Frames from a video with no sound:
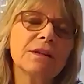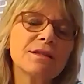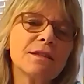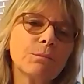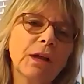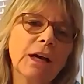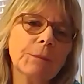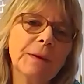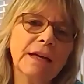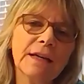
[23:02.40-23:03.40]
Ziploc
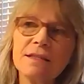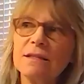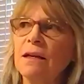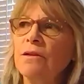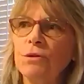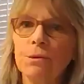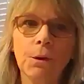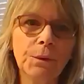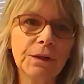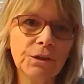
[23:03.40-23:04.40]
bags and throw
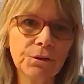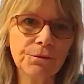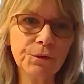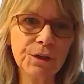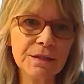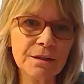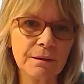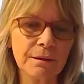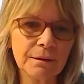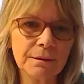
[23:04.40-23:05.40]
it in your
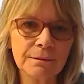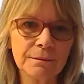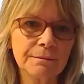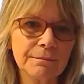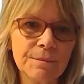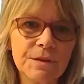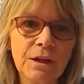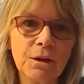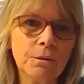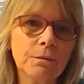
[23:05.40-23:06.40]
freezer.
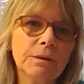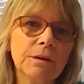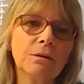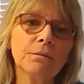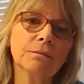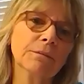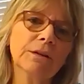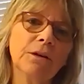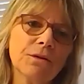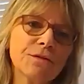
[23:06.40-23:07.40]
So it
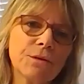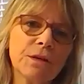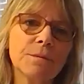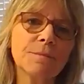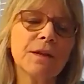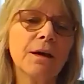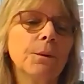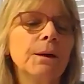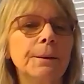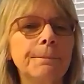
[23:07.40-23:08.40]
also keeps that
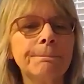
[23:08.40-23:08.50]
way.